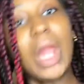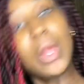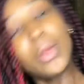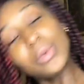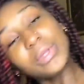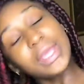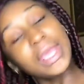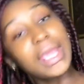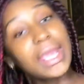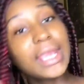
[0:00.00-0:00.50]

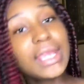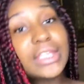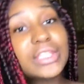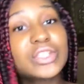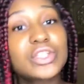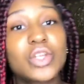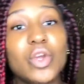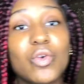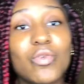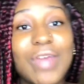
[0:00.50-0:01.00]
Okay,
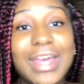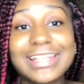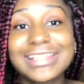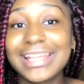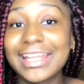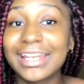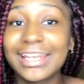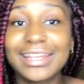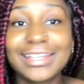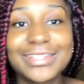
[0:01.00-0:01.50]
so that's
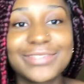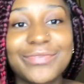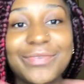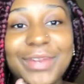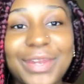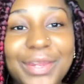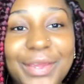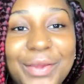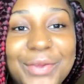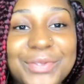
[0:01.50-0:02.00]
the end of this
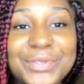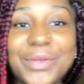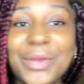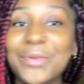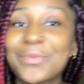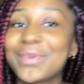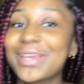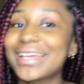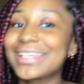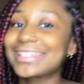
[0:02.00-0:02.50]
video. So I
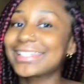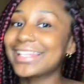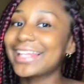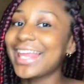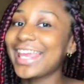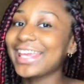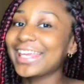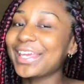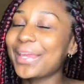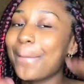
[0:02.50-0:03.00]
hope you guys
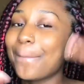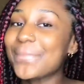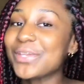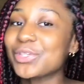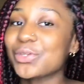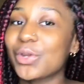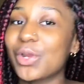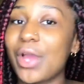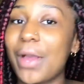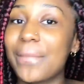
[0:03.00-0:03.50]
like it. Be
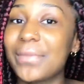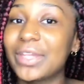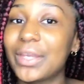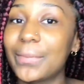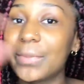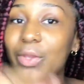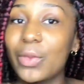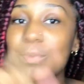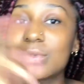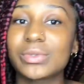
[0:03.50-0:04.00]
sure to comment down
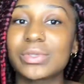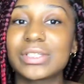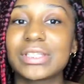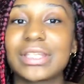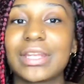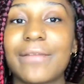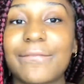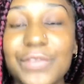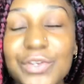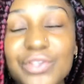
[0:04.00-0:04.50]
below which one you
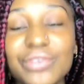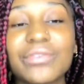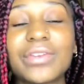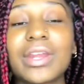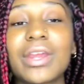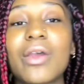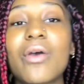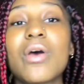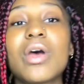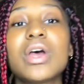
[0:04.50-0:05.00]
see in a future
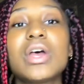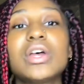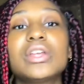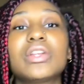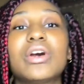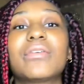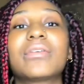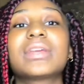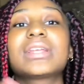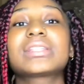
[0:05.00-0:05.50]
video.
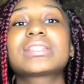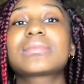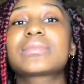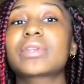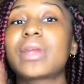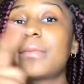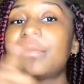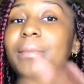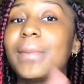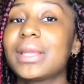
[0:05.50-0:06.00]
Don't forget to
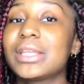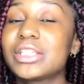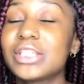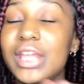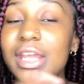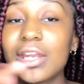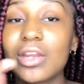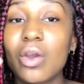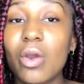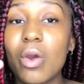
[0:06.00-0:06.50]
subscribe to my
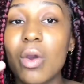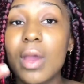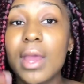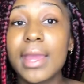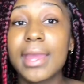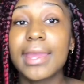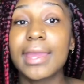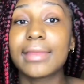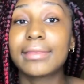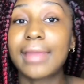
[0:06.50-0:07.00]
channel.
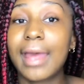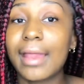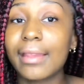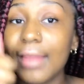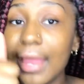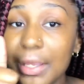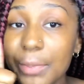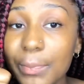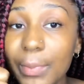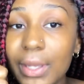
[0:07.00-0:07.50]
Hit that
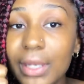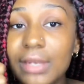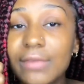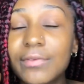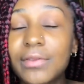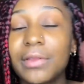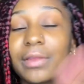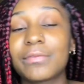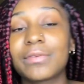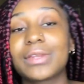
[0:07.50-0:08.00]
like button if
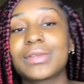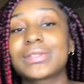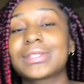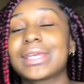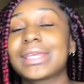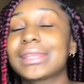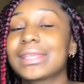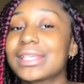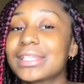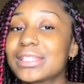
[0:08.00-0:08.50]
you like videos
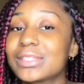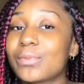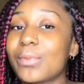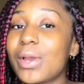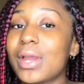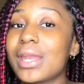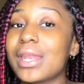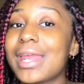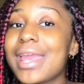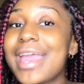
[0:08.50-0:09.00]
like this
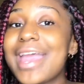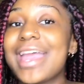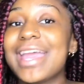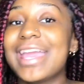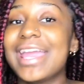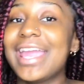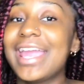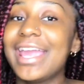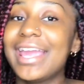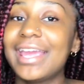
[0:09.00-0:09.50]
one.
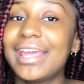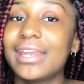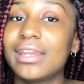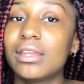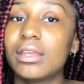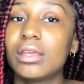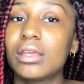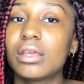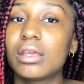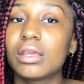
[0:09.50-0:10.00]

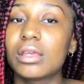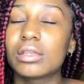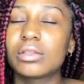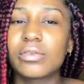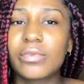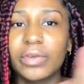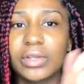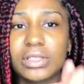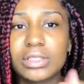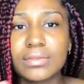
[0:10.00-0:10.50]
And
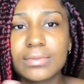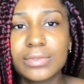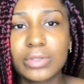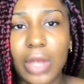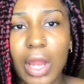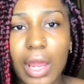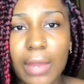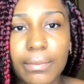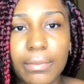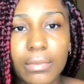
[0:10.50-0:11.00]
don't forget to
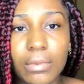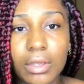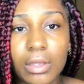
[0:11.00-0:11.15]
subscribe.